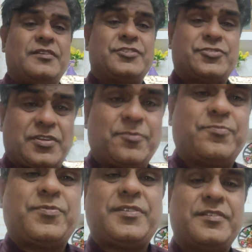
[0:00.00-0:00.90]

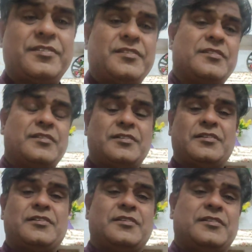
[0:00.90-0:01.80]
stop
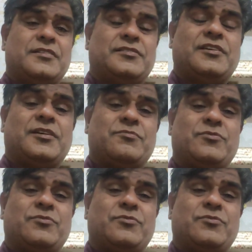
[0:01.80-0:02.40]
the